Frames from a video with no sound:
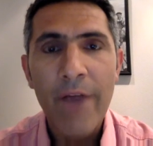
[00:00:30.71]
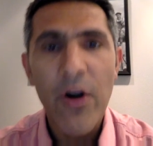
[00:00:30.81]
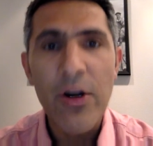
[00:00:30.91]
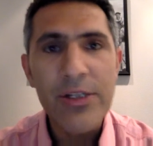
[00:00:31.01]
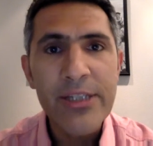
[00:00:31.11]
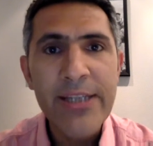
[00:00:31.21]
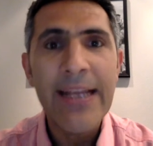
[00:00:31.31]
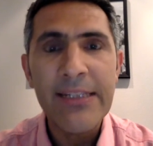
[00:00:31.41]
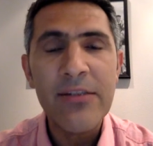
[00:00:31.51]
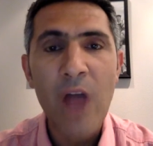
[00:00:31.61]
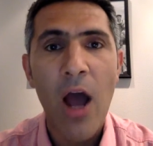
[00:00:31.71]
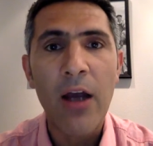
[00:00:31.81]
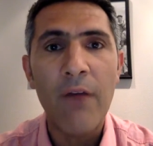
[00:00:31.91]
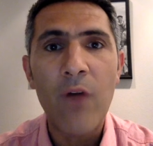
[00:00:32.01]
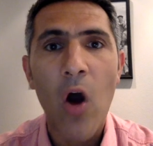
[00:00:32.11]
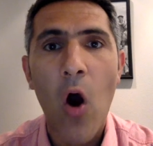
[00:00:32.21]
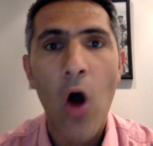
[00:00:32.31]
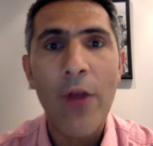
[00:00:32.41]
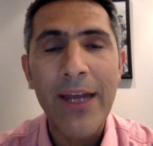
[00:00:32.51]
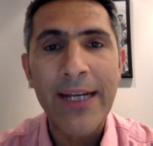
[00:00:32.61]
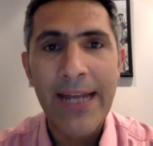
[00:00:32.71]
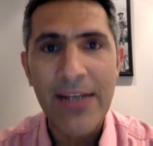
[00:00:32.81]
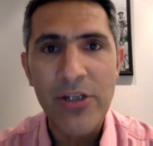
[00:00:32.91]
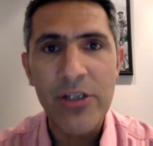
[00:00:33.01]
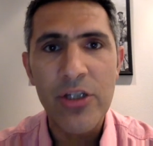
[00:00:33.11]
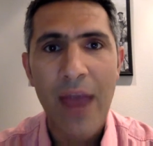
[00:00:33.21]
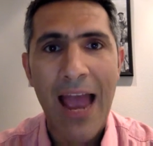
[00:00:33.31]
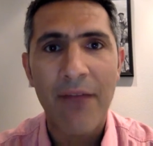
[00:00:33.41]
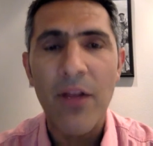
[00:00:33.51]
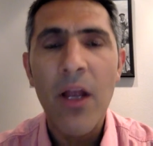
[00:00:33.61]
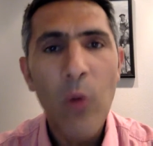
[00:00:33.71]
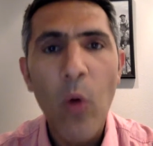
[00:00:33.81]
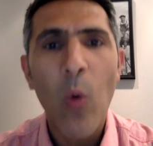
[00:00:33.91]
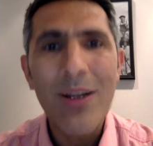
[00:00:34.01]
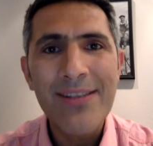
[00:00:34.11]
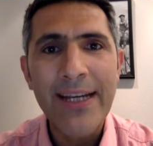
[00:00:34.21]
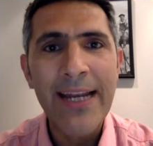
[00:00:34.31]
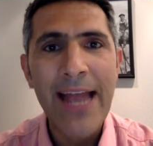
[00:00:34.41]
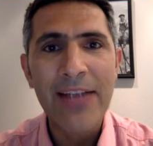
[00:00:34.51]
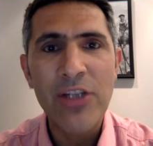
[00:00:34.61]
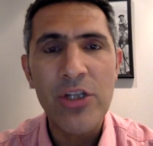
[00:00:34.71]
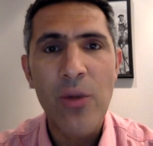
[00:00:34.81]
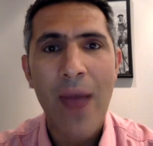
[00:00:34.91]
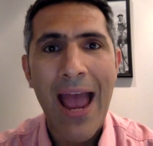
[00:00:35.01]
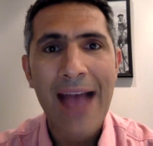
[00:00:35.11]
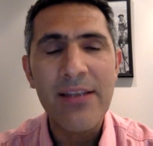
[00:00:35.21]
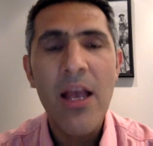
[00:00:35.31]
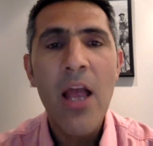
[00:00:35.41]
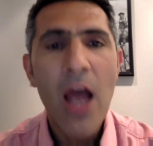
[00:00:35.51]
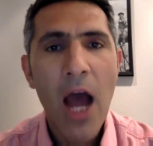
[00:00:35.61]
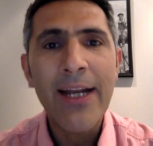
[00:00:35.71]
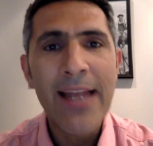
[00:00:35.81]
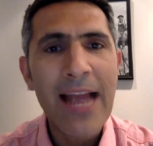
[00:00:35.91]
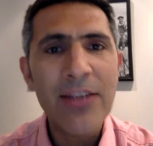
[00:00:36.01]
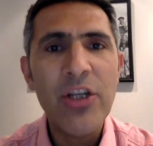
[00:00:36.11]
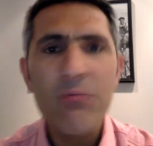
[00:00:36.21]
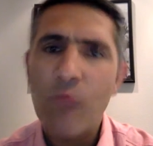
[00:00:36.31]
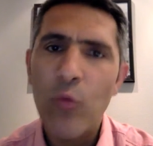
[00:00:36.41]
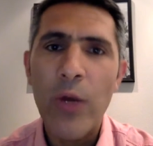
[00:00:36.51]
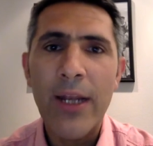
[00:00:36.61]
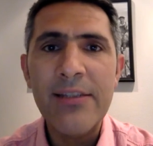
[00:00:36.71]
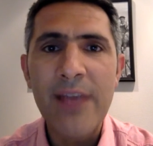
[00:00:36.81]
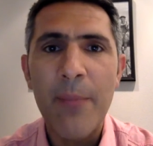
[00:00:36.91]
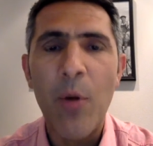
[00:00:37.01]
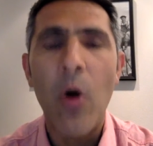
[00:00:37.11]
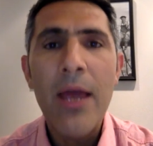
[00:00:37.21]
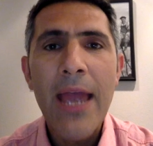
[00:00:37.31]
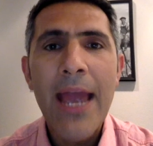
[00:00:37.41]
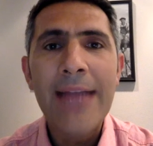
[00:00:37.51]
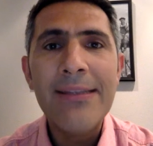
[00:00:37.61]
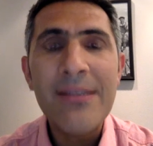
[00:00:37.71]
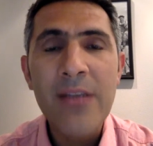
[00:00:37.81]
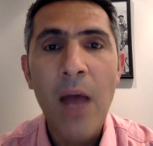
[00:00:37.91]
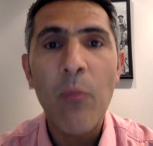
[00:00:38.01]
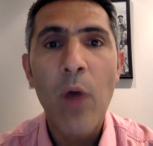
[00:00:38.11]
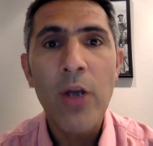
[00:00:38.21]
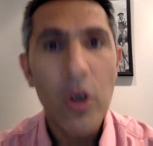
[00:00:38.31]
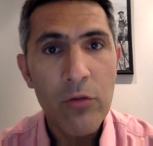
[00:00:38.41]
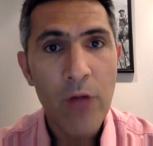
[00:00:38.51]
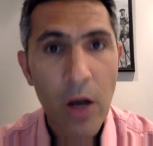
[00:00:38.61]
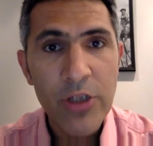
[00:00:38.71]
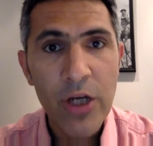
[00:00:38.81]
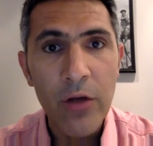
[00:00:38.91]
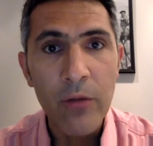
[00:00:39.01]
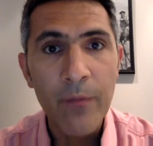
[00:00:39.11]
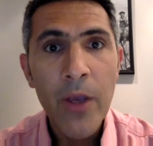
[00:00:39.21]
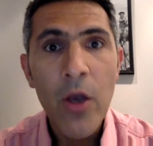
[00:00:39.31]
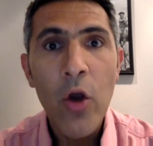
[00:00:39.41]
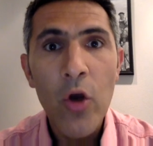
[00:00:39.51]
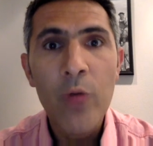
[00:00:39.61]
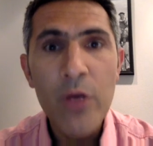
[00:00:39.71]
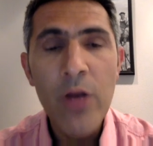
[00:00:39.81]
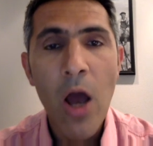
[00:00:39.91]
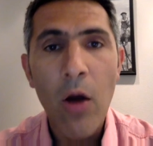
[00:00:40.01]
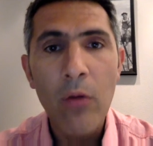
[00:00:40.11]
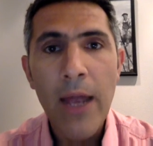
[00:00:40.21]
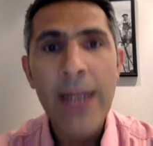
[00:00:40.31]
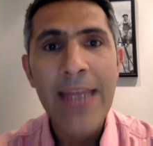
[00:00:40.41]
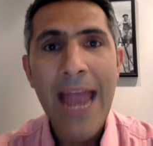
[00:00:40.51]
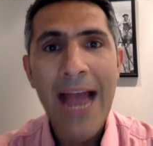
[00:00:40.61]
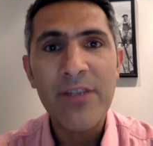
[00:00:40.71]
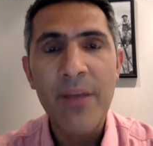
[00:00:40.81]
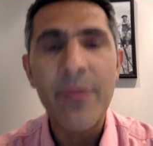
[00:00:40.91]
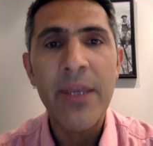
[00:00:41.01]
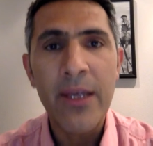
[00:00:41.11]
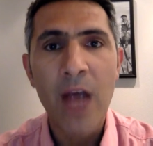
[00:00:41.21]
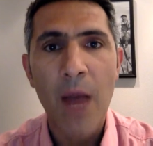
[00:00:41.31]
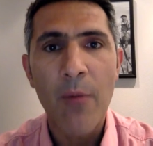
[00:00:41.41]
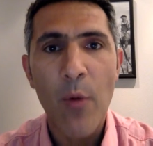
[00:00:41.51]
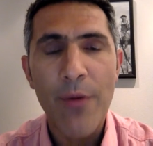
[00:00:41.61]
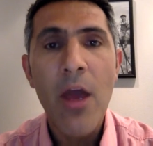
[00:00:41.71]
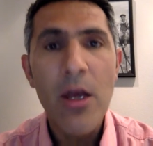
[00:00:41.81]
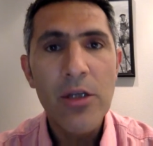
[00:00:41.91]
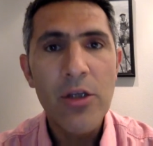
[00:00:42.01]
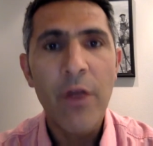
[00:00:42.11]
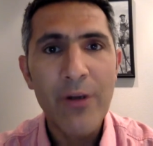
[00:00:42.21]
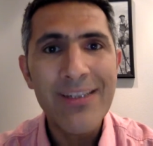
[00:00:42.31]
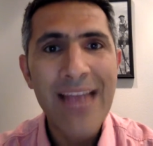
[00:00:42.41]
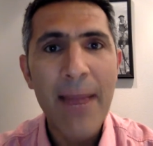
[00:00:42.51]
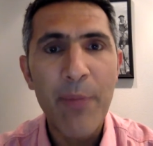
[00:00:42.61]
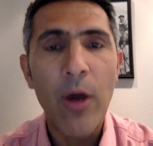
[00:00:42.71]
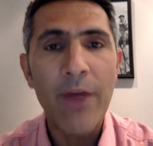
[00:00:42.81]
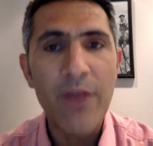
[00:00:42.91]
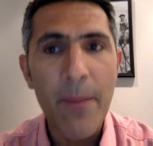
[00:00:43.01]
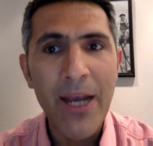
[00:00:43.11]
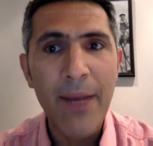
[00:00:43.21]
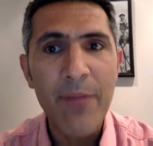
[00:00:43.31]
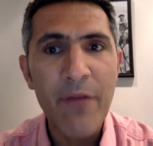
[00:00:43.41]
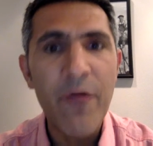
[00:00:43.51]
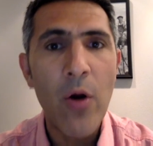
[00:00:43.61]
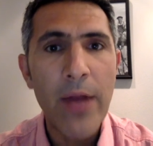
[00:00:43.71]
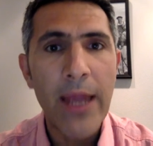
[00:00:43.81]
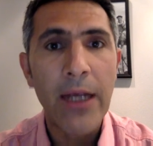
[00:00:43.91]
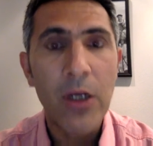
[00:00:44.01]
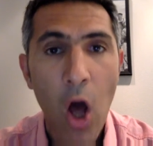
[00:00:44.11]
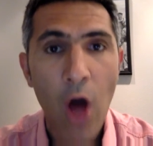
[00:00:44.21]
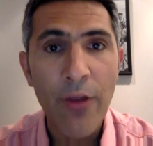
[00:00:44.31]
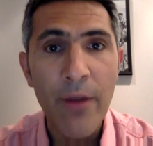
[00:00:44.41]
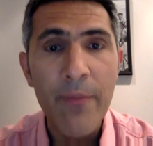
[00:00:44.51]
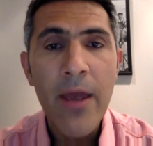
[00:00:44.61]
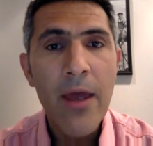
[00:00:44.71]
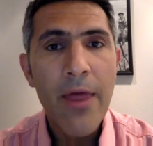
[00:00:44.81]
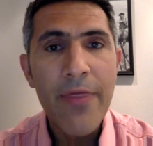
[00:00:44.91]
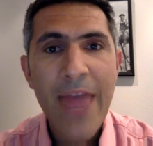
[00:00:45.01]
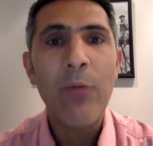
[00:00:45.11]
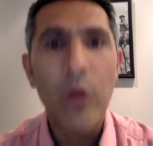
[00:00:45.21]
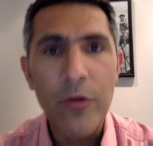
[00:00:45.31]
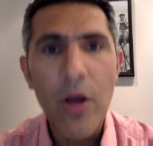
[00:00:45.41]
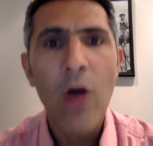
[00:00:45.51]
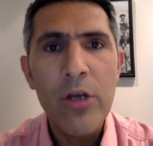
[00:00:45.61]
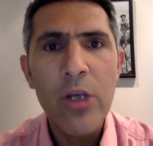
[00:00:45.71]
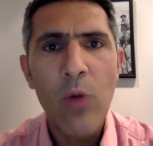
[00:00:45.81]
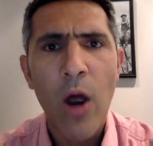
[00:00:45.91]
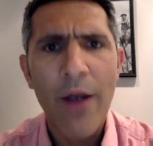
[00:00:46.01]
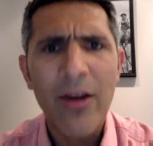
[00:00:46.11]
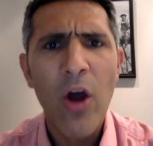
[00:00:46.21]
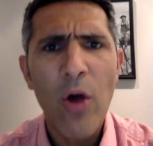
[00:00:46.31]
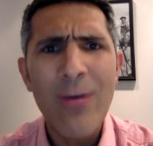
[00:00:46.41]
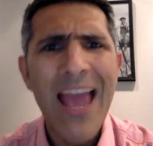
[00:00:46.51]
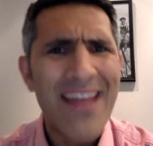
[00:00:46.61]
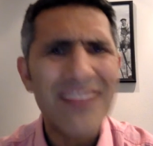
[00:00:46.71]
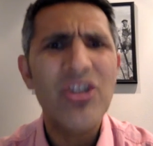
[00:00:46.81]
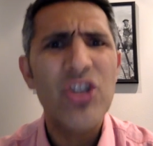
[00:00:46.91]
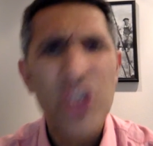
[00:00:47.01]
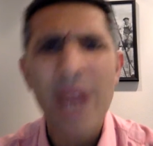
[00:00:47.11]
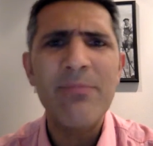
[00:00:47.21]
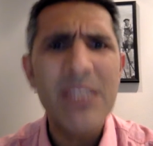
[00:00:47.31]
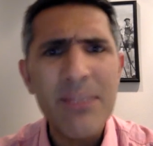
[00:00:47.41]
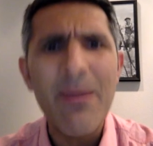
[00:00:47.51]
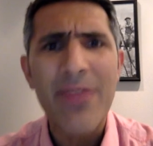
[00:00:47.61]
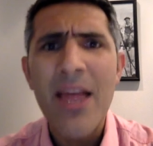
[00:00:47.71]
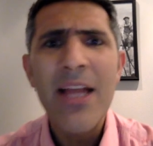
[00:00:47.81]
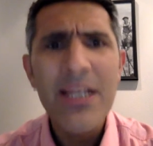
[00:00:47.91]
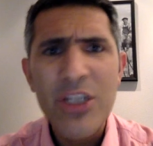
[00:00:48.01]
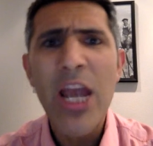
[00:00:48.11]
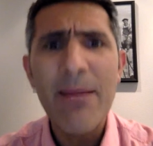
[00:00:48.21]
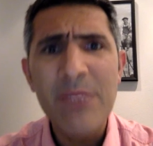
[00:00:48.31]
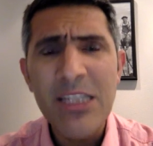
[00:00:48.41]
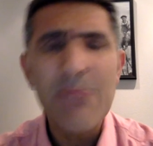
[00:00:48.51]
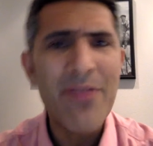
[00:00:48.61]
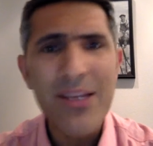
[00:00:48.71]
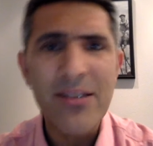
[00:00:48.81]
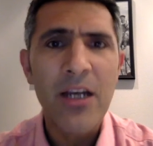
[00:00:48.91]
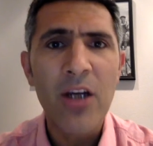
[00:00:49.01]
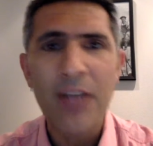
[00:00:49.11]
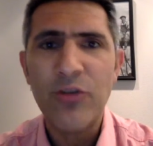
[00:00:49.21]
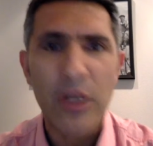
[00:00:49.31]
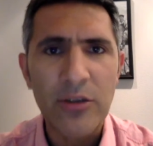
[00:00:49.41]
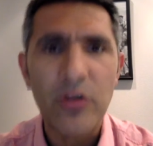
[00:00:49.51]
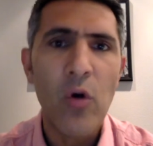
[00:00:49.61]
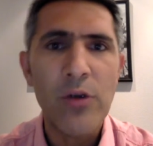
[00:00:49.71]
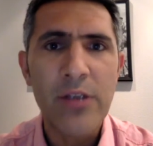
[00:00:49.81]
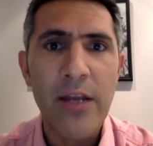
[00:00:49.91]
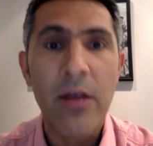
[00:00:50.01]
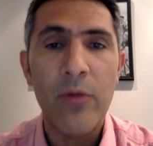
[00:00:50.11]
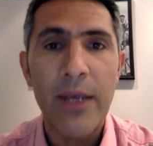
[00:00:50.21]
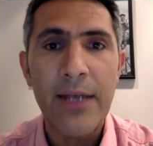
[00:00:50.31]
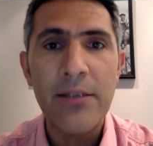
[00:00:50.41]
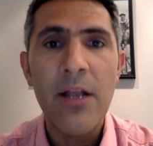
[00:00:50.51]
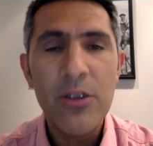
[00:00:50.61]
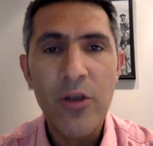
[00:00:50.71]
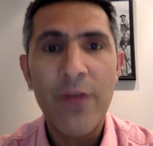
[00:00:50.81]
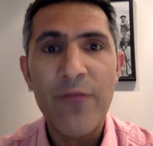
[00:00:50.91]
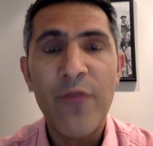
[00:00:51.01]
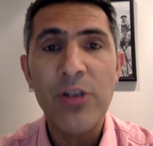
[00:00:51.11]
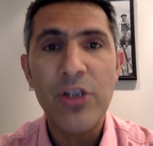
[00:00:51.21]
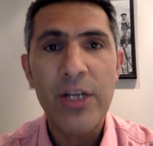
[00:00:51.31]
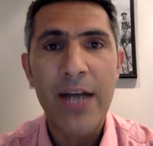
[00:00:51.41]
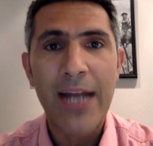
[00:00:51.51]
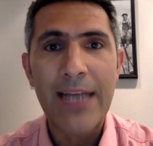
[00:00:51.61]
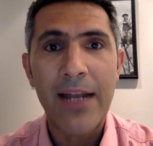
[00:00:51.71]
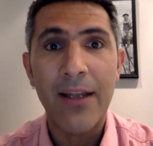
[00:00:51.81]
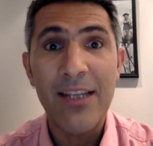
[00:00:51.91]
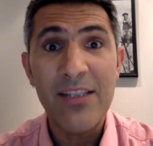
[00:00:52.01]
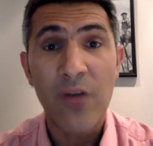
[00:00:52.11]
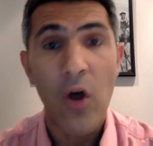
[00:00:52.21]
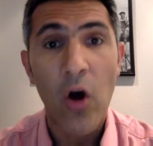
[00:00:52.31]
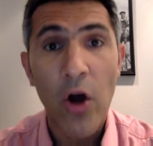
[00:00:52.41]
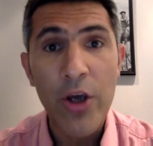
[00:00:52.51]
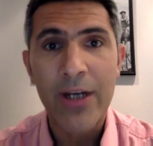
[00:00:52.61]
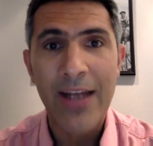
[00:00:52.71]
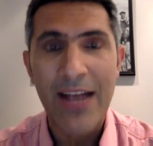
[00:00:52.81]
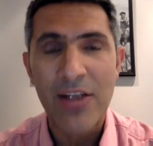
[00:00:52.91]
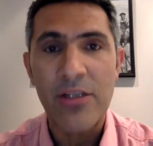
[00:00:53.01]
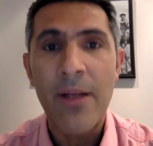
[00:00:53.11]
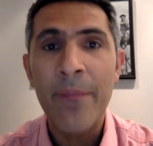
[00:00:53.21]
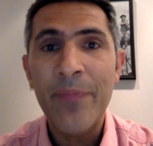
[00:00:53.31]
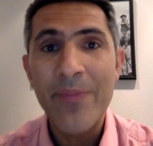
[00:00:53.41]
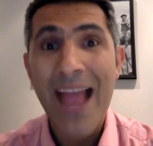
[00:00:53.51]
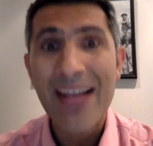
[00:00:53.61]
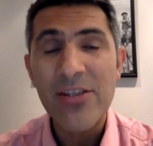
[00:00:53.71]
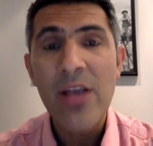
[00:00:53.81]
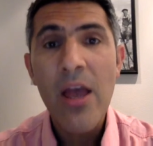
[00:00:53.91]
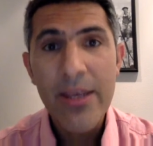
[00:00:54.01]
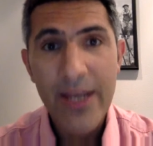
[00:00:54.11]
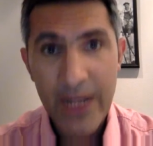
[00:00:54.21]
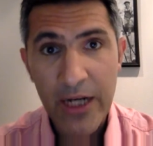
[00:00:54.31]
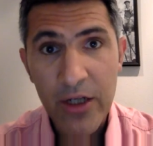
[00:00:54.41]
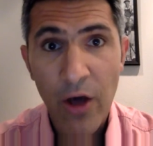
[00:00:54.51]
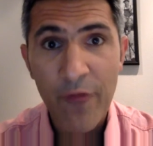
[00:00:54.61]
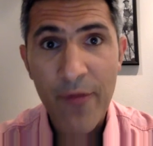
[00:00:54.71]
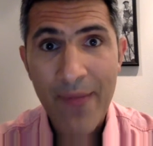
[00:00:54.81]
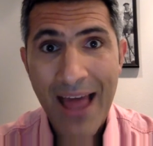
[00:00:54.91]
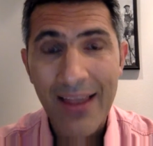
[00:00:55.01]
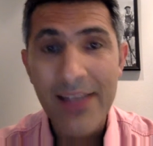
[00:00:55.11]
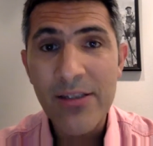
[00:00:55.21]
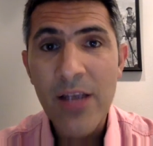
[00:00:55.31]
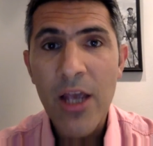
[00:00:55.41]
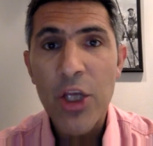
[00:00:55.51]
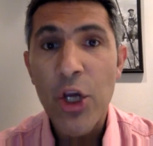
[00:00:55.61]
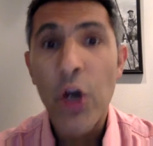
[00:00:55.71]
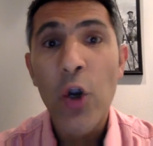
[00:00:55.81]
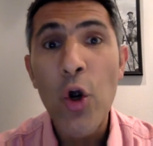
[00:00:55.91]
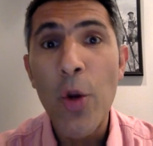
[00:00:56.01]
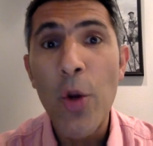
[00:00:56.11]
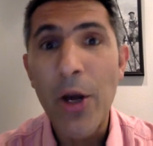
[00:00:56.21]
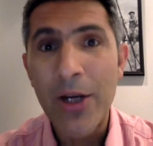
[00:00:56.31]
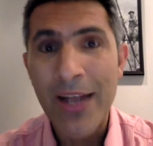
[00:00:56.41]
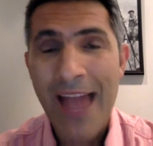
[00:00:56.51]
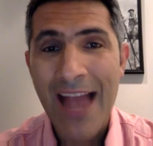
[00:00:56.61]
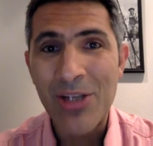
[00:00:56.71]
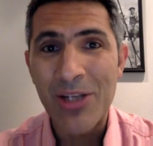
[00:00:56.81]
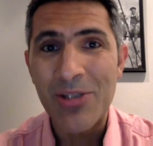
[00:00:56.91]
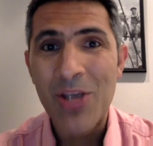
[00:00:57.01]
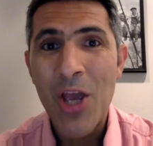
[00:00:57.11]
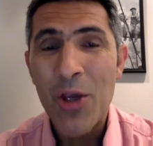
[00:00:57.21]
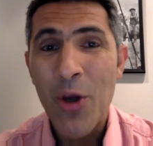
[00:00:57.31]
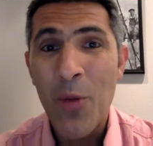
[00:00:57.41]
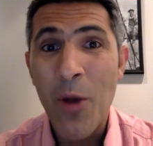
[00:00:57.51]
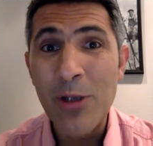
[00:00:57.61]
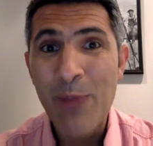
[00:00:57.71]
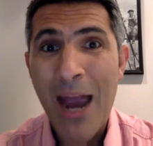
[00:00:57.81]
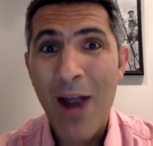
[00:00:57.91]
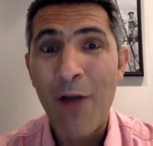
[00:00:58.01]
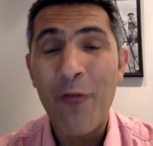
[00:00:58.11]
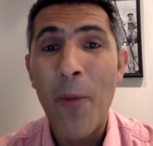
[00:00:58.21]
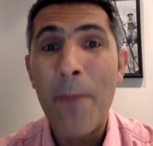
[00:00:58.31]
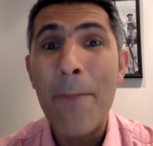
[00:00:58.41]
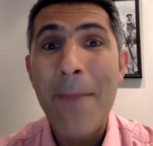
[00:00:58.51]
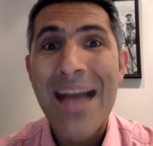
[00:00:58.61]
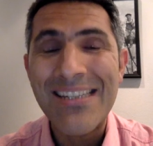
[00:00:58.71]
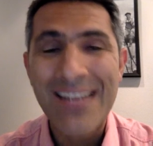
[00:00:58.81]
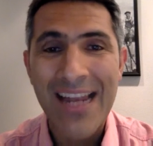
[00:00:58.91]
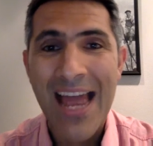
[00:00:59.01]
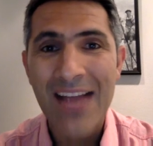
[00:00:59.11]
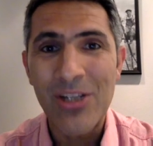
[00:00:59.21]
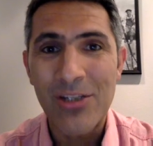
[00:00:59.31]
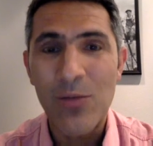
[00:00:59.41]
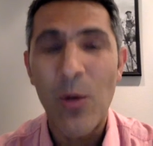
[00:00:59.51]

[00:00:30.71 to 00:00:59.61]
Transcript: First, take stock of all the connections you have. Well, what's a connections, you ask? A connection, really simple. It's someone who knows you, whom you know, and you have something in common with. So for example, if you pick up the phone and call them, they will know who you are. They'll go, oh yeah, that's Jim Smith. Jim Smith is a contractor. Of course I know who he is. So first you gotta get a list of all your connections. Next, you gotta call from that list your Uber connections, your most powerful, best connections.